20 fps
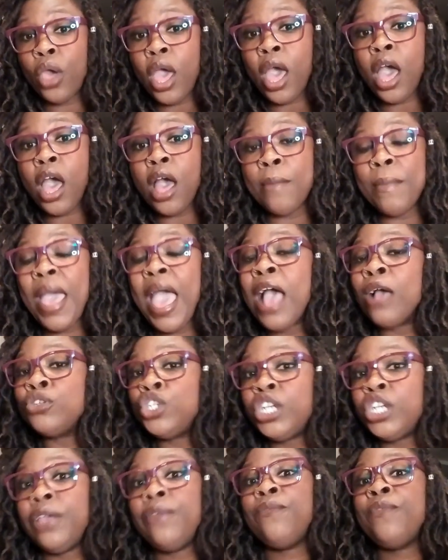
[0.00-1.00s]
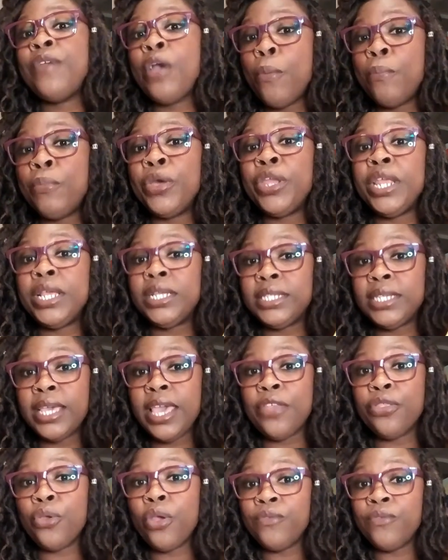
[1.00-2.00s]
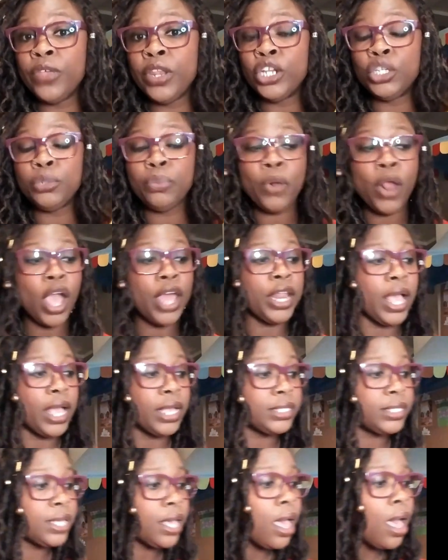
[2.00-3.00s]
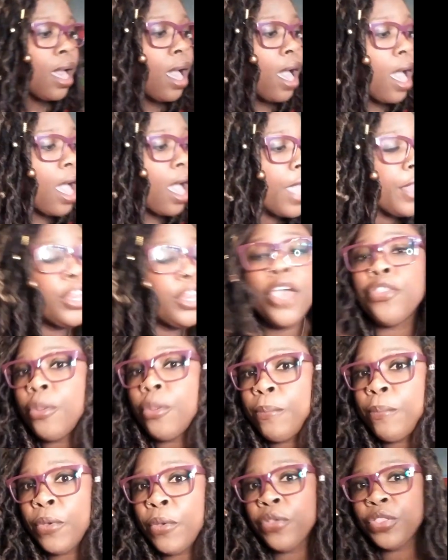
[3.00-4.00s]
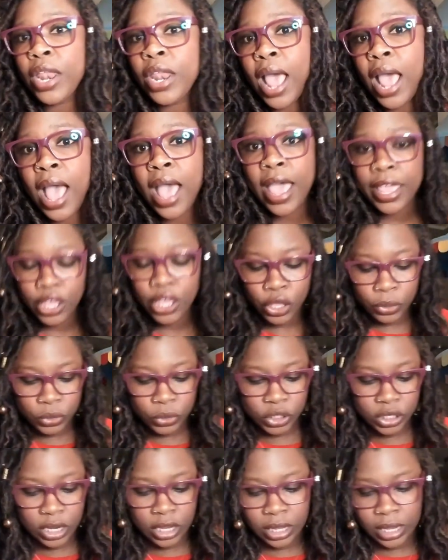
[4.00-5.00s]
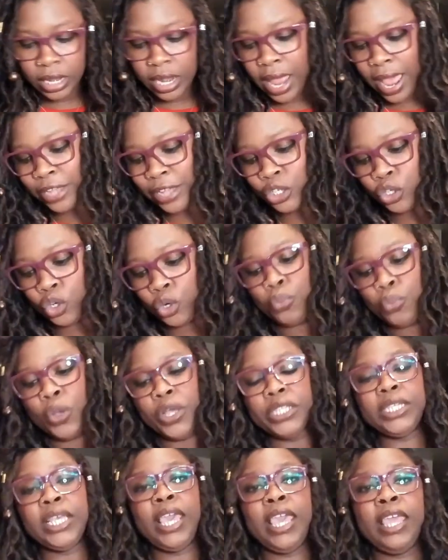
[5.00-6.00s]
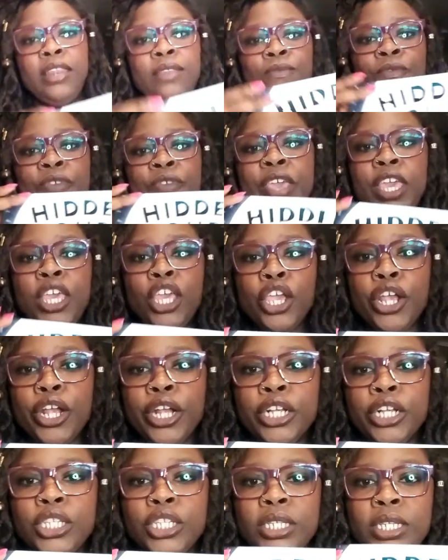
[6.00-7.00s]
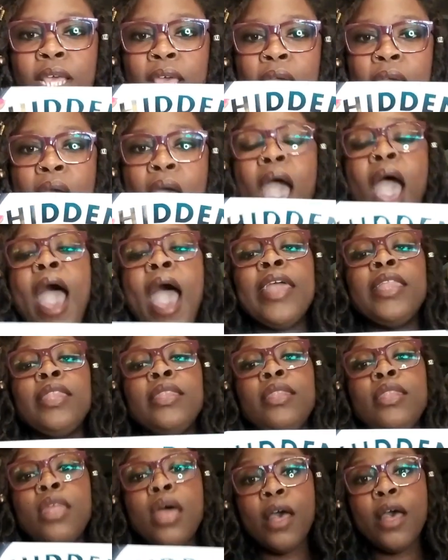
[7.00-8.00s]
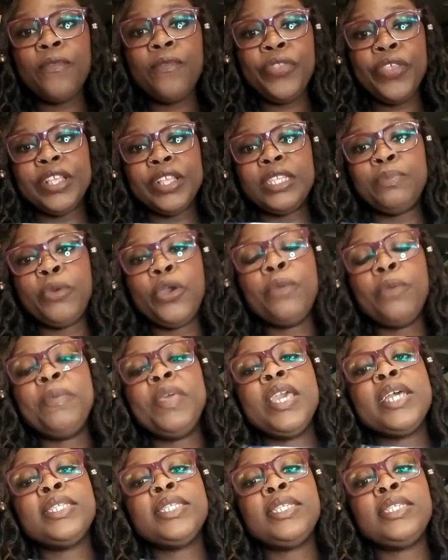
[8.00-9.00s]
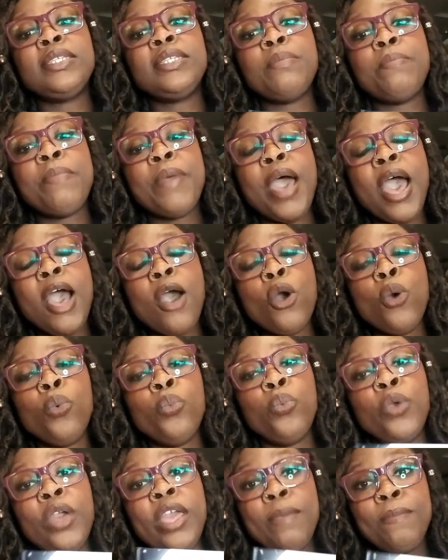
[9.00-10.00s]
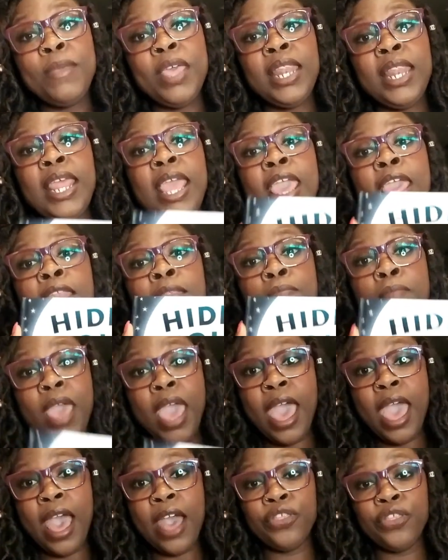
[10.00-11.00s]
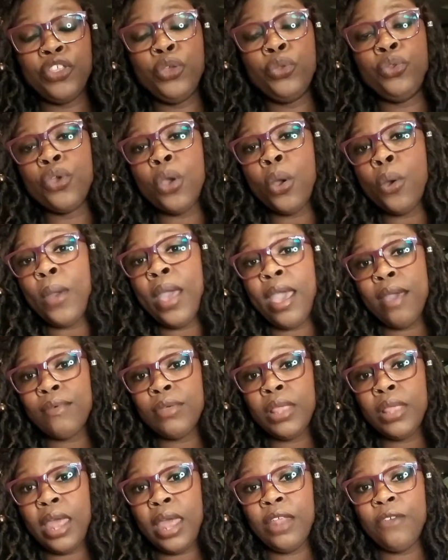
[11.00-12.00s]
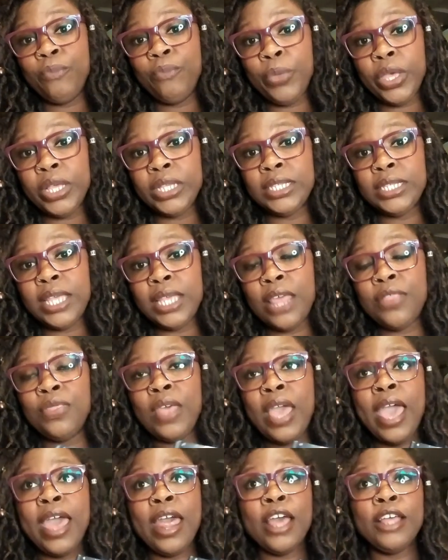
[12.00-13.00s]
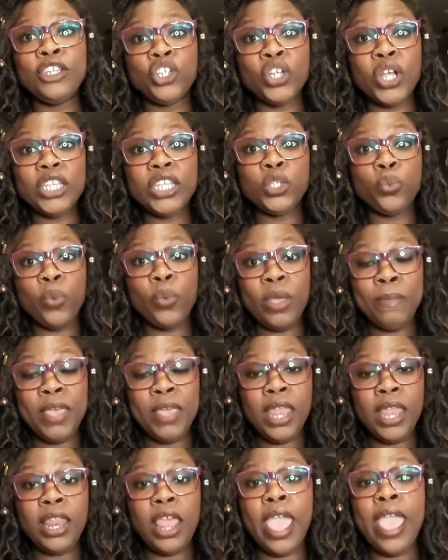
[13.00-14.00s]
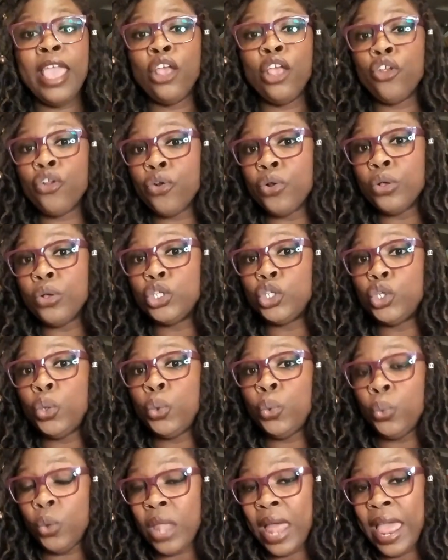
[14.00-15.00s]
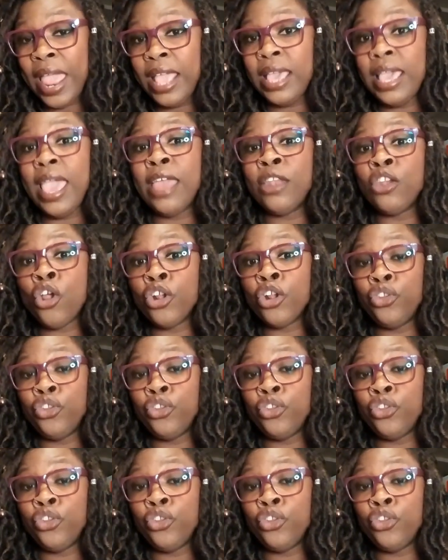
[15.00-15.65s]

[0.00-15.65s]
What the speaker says: how she felt putting together a finished product. Another book that I used in the classroom was Hidden Figures. I love this book because it's about women in math. You don't have a lot of books that address women and girls who like and